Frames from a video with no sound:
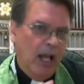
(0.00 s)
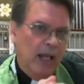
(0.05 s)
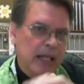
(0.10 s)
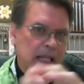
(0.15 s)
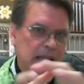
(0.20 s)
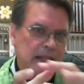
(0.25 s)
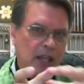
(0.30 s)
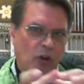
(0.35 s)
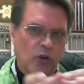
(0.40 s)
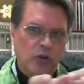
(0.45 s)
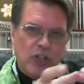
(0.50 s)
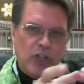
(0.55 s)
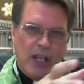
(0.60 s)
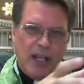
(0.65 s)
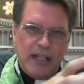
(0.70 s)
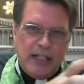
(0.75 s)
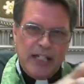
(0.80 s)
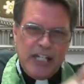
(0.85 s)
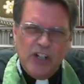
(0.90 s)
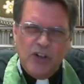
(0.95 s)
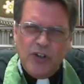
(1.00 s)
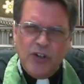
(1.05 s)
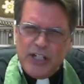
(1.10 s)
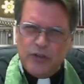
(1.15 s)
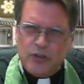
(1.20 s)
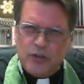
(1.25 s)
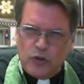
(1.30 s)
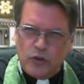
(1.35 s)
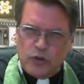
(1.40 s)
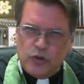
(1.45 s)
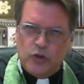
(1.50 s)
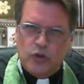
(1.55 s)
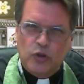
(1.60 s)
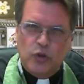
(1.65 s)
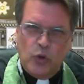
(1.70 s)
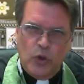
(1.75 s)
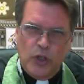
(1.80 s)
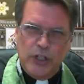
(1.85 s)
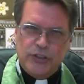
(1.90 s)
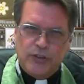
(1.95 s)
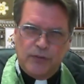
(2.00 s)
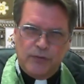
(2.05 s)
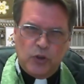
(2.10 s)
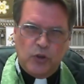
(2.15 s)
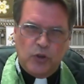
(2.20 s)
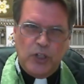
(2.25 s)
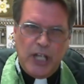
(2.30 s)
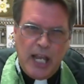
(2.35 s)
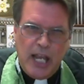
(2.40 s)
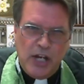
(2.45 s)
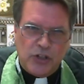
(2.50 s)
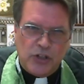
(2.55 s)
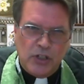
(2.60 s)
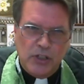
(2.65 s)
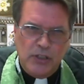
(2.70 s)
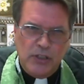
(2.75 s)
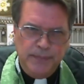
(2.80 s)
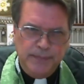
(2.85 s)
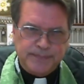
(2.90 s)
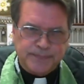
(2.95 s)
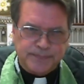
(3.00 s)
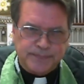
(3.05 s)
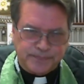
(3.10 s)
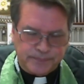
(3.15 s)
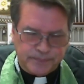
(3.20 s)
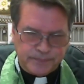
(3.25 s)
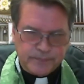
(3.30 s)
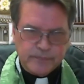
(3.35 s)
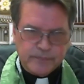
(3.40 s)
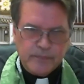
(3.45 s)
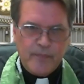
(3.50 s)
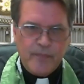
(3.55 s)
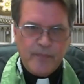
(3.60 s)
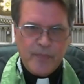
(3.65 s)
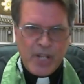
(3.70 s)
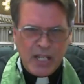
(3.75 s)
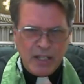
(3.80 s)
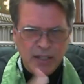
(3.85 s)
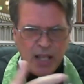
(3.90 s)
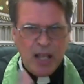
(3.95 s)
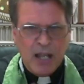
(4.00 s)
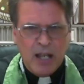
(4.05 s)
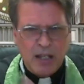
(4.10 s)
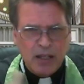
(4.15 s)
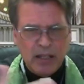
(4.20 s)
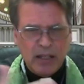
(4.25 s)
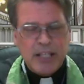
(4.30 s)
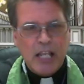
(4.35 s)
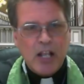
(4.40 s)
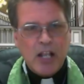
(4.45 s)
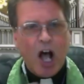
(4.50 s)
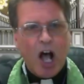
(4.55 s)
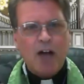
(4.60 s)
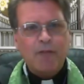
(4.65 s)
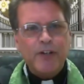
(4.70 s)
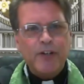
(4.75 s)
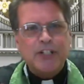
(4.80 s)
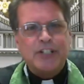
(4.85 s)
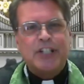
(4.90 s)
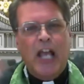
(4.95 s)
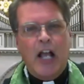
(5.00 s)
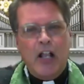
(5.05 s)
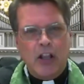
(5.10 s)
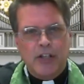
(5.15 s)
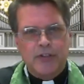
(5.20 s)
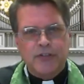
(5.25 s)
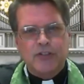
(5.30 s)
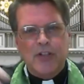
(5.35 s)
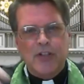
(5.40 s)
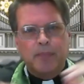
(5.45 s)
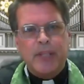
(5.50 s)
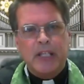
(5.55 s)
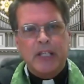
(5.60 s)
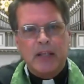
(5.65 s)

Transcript: those Near Eastern stories of creation. They often tell us something